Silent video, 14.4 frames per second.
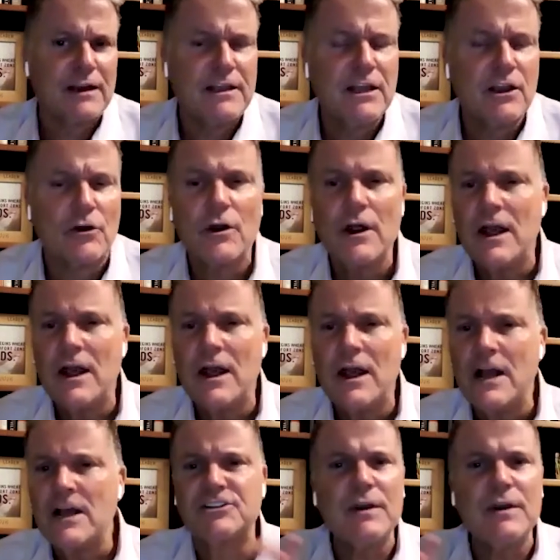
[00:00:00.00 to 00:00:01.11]
about a year.
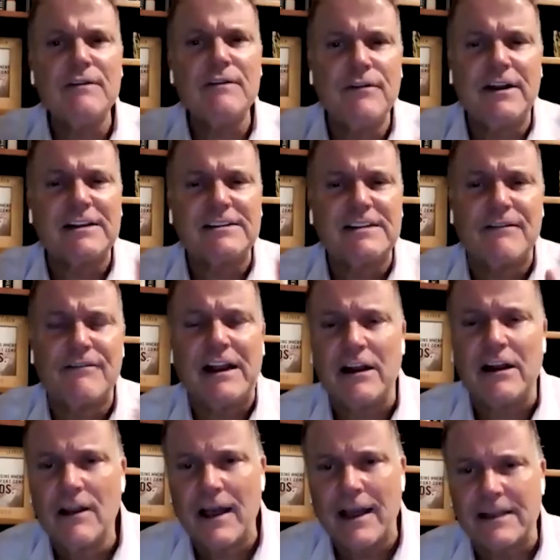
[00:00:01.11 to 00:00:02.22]
And so even if he doesn't have
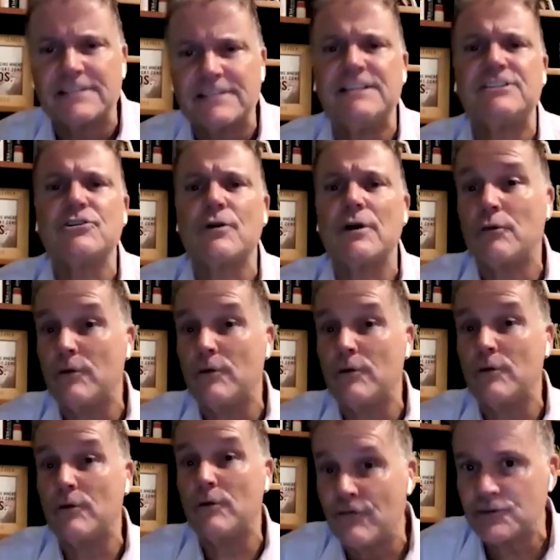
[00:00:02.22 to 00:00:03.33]
any clients, he's still going to
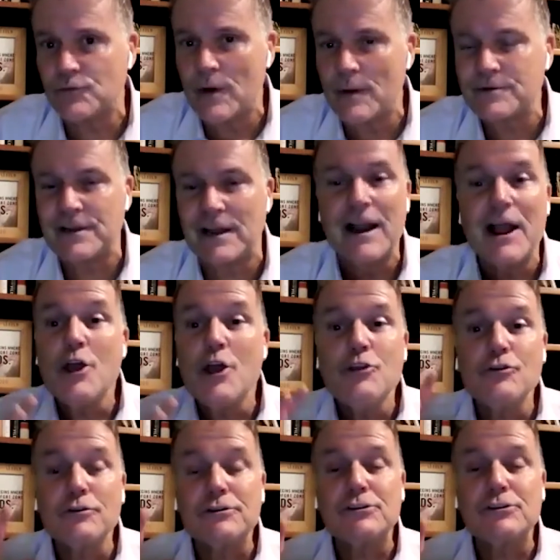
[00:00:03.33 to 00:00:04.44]
refresh his website.
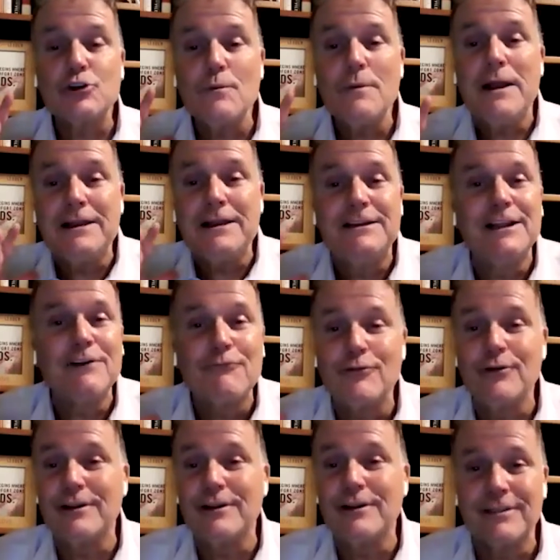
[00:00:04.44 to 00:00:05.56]
There are so many
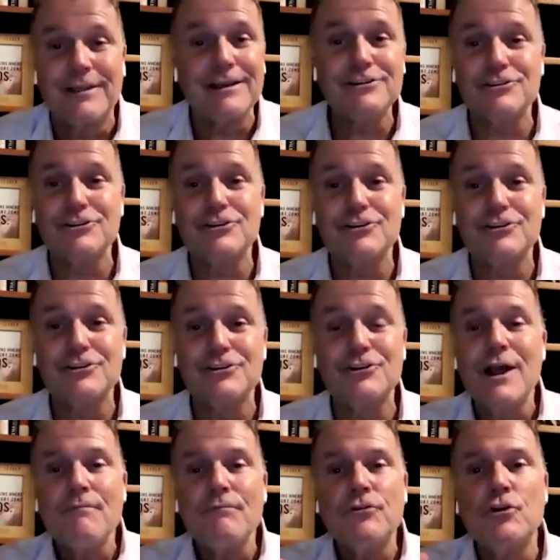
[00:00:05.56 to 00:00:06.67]
different things.
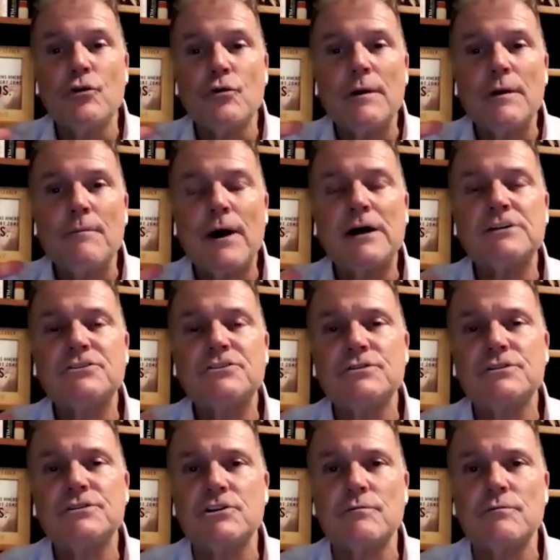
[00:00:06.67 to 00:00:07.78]
Your
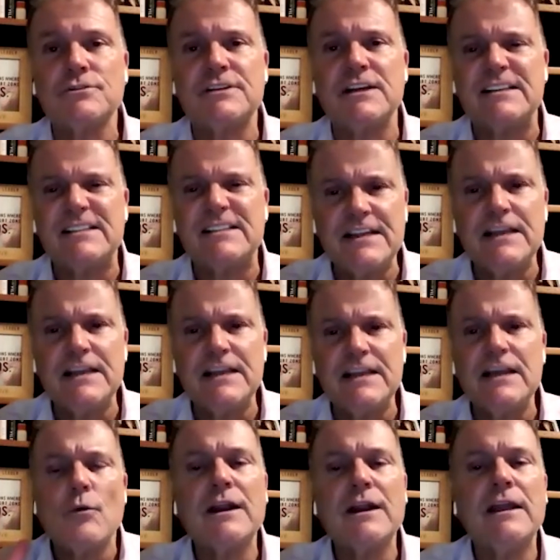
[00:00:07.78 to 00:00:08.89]
imposter syndrome will say,
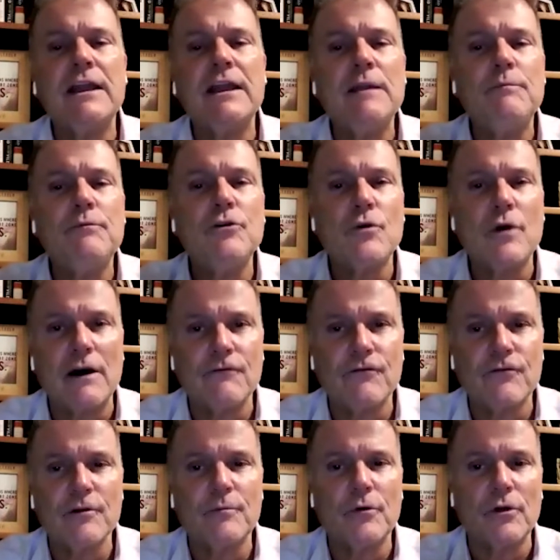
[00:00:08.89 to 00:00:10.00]
see, we're going to keep you
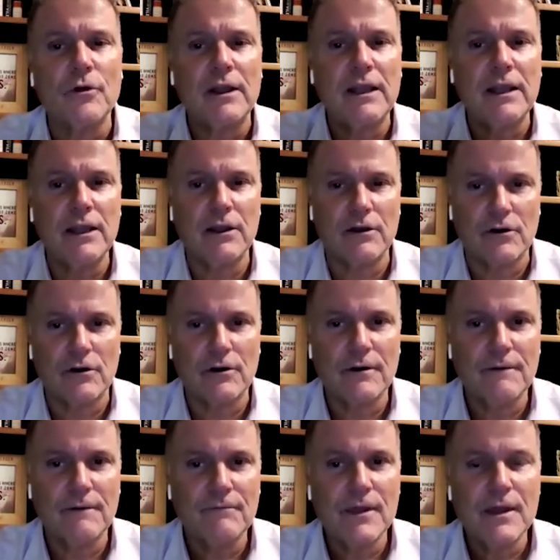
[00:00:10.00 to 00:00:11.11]
comfortable
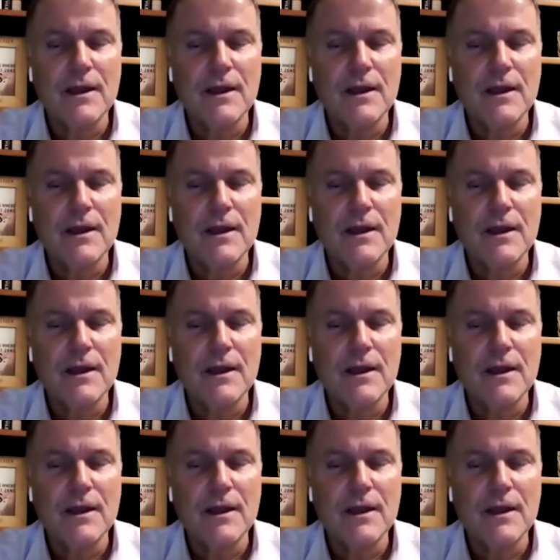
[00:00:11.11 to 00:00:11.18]
here